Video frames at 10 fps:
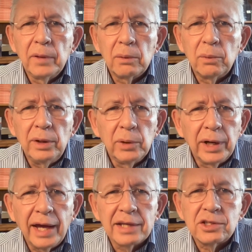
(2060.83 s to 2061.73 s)
We would
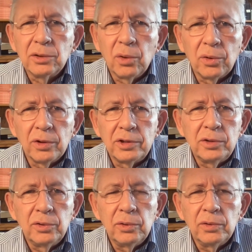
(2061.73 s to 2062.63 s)
ask the Lord
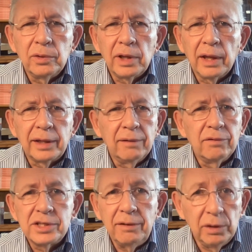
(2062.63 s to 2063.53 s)
to give
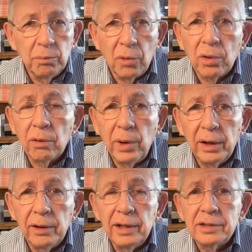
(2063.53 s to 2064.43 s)
us even more
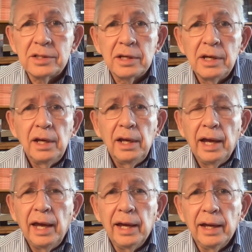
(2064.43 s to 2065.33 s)
awareness,
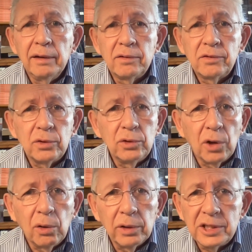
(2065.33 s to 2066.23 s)
and through the
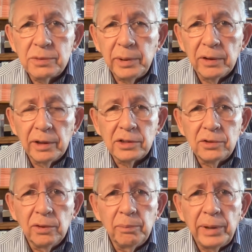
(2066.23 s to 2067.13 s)
Holy Spirit
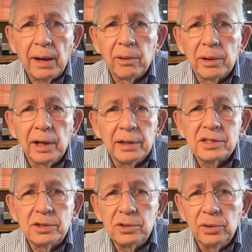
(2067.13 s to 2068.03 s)
to empower
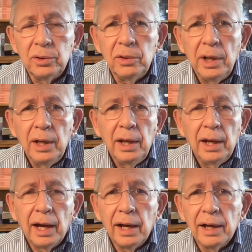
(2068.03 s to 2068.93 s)
us to,
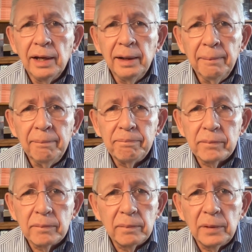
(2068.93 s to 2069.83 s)
um,
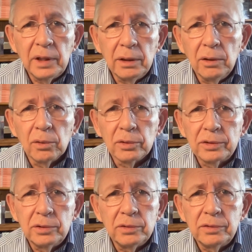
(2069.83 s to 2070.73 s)

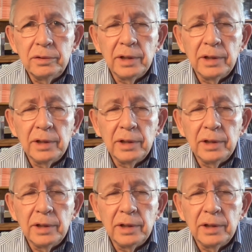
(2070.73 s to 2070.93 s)
to